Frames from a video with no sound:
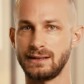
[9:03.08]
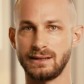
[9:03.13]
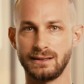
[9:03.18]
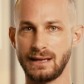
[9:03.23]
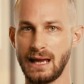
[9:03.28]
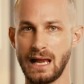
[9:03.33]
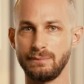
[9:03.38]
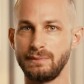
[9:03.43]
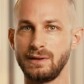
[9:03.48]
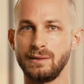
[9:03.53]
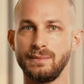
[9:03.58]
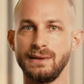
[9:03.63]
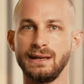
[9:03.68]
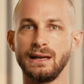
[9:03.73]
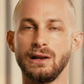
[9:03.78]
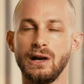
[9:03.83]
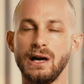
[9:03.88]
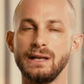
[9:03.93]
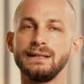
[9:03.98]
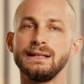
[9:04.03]
is helping me
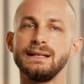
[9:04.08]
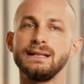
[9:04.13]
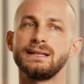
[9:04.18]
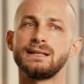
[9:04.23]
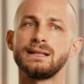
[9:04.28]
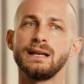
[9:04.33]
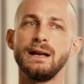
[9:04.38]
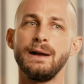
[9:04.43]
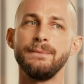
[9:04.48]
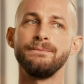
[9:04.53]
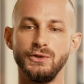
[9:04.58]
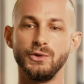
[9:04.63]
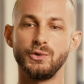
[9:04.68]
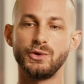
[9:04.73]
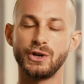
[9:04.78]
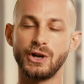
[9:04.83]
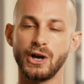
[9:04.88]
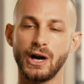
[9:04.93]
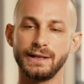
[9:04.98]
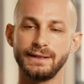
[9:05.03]
a lot is you
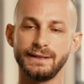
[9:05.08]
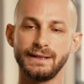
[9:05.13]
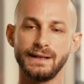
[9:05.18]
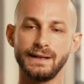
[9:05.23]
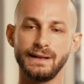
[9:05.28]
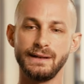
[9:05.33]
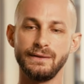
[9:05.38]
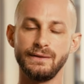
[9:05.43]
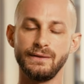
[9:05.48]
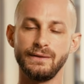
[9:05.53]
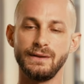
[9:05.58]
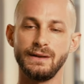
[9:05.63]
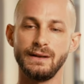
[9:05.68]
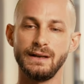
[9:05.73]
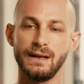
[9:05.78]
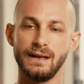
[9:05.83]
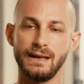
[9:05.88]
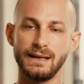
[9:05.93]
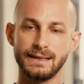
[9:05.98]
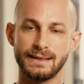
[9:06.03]
gotta
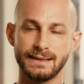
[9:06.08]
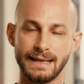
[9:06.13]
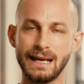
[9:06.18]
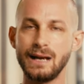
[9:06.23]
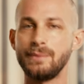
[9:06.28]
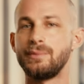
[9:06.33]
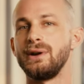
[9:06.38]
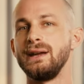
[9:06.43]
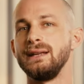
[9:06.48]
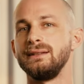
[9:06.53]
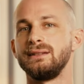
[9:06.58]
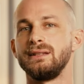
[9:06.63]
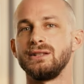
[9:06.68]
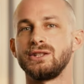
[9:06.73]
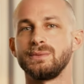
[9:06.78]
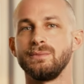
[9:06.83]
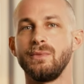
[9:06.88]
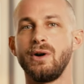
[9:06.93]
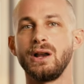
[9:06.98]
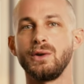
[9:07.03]
celebrate the
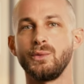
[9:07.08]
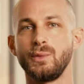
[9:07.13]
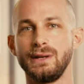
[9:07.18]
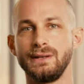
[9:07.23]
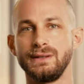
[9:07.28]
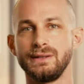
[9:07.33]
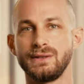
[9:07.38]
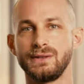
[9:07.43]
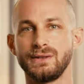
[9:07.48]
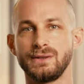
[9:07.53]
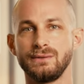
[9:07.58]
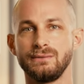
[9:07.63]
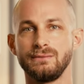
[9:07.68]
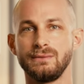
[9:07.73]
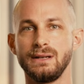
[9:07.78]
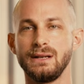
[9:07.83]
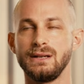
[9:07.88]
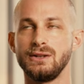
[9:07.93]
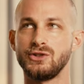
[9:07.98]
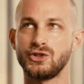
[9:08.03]
small wins.
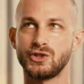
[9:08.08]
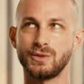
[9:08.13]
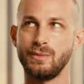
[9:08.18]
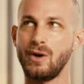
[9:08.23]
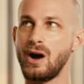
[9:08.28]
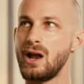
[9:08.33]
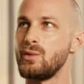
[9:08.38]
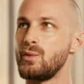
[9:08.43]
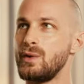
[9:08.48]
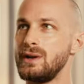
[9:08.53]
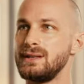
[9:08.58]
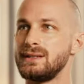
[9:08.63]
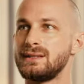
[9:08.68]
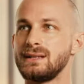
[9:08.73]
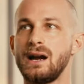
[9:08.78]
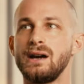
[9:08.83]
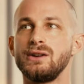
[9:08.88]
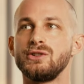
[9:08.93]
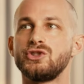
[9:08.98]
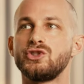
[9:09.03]
Small wins
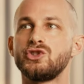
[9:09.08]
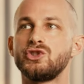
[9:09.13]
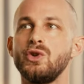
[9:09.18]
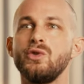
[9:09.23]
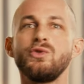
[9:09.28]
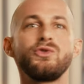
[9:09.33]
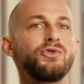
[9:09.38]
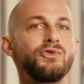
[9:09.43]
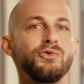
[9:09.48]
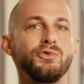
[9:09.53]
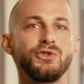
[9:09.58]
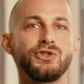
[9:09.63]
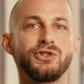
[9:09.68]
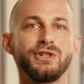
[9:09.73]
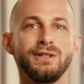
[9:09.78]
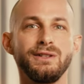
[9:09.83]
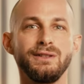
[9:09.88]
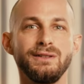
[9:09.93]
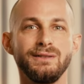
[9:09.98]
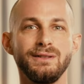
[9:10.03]
are so
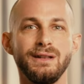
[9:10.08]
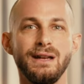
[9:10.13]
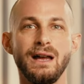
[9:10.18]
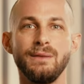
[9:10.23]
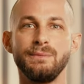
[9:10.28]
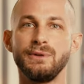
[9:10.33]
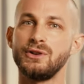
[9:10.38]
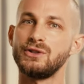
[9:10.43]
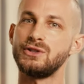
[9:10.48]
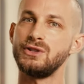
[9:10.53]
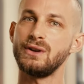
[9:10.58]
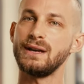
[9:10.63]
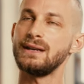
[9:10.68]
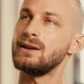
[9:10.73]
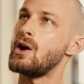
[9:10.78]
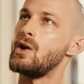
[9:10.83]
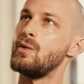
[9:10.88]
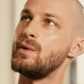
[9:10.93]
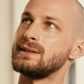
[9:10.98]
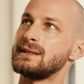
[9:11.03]
crucial because you can
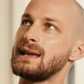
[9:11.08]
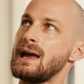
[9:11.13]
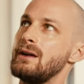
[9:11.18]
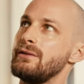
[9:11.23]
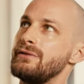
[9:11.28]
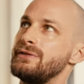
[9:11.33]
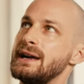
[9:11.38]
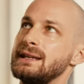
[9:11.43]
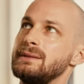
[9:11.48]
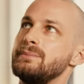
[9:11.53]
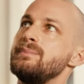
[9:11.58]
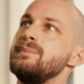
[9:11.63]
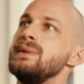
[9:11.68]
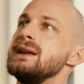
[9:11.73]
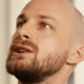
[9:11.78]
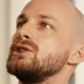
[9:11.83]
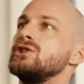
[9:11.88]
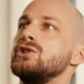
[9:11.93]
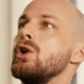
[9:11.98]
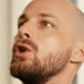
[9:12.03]
always have that
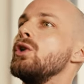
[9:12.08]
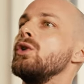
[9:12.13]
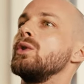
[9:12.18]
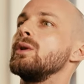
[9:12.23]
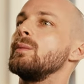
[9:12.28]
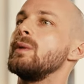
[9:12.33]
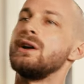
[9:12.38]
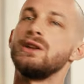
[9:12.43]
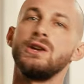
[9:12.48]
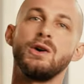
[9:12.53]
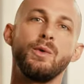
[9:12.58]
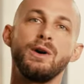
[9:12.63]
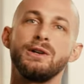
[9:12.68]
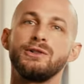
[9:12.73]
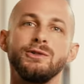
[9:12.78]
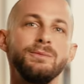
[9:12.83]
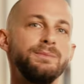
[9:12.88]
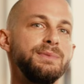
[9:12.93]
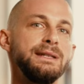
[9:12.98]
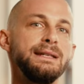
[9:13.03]
big goal where you
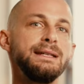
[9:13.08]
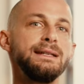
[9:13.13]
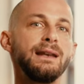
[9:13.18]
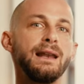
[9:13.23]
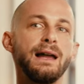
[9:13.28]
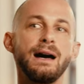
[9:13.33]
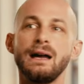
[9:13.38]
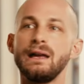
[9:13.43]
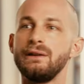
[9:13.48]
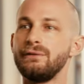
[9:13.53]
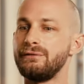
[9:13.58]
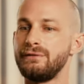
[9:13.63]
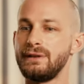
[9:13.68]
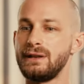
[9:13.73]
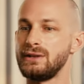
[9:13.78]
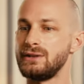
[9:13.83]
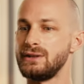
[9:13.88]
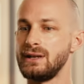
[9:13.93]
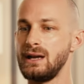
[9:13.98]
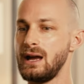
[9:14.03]
want to be in life
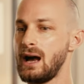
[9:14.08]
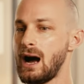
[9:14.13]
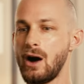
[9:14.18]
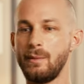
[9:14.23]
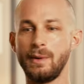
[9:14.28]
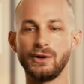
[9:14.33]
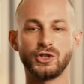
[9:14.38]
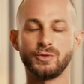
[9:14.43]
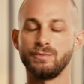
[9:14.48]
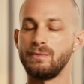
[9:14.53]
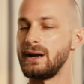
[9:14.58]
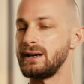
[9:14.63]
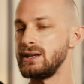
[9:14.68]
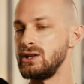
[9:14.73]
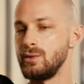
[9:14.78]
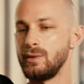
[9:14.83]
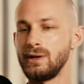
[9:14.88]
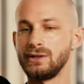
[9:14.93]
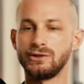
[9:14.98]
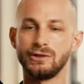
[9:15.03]
and how much money
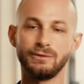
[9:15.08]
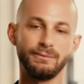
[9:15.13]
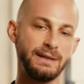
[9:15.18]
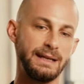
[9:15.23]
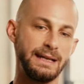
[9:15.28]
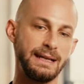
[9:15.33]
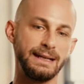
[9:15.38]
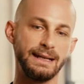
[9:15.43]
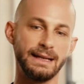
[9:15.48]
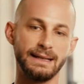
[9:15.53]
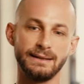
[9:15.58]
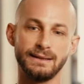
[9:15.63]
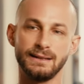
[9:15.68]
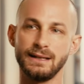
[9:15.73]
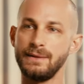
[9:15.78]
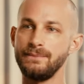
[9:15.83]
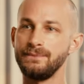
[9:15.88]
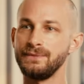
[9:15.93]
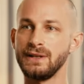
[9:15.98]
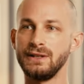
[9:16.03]
you want to make and,
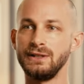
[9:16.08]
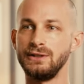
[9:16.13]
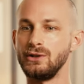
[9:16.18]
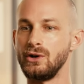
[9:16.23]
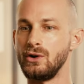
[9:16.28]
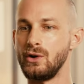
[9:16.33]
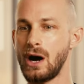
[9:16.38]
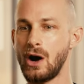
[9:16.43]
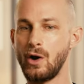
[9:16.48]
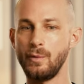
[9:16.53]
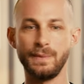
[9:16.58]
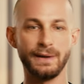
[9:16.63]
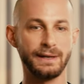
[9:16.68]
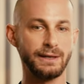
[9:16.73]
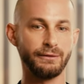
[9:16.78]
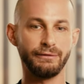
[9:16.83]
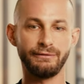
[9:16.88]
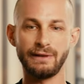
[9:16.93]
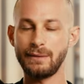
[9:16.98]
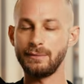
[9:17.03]
you know, how big
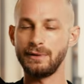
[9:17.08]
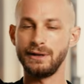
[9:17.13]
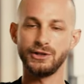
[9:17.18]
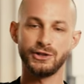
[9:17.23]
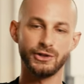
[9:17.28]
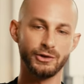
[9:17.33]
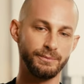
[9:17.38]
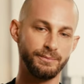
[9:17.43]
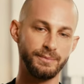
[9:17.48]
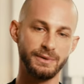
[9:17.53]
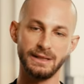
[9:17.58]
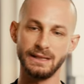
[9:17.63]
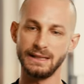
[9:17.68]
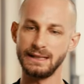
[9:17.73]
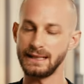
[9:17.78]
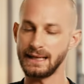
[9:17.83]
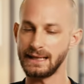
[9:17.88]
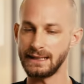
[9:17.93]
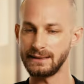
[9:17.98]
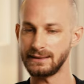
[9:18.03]
your family should
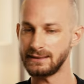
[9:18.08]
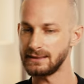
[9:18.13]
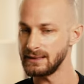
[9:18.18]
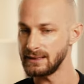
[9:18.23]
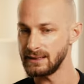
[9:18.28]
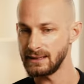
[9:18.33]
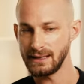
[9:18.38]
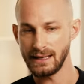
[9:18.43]
be and